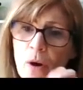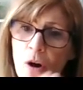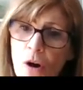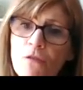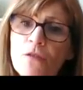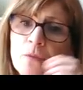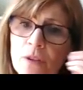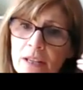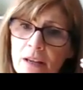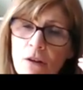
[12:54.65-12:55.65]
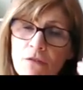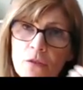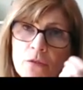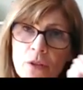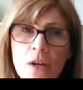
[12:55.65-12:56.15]
but
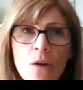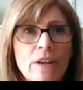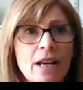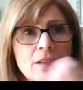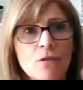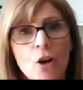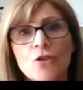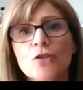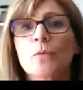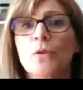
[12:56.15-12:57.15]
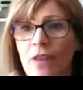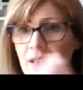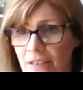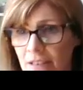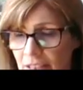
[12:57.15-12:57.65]
often we kind of contribute
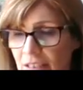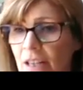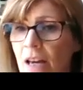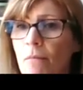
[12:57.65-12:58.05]
that to this